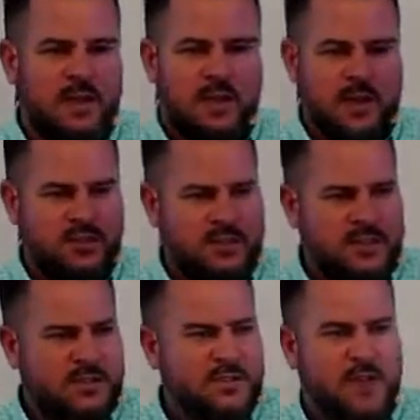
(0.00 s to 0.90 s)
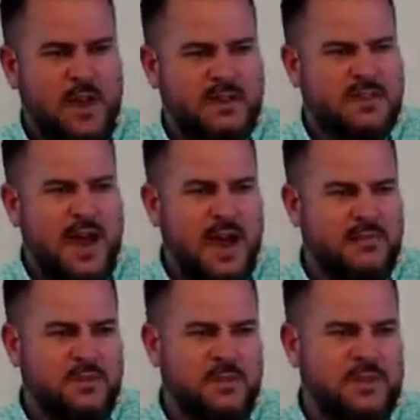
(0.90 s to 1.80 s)
That Jesus Christ died
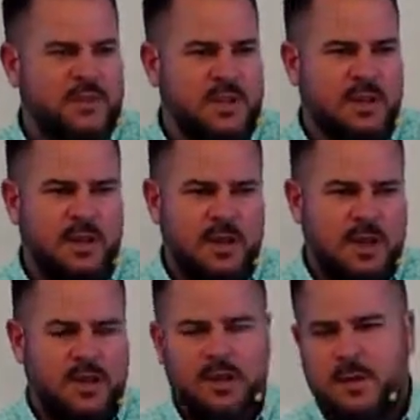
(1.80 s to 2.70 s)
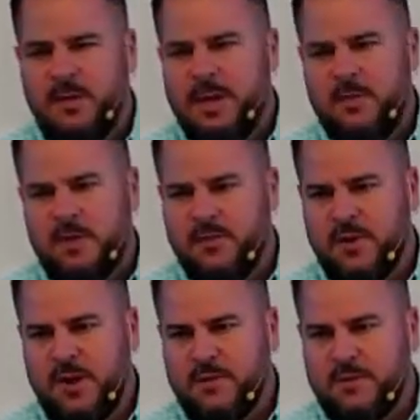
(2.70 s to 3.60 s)
for their sin, and in him they can be forgiven.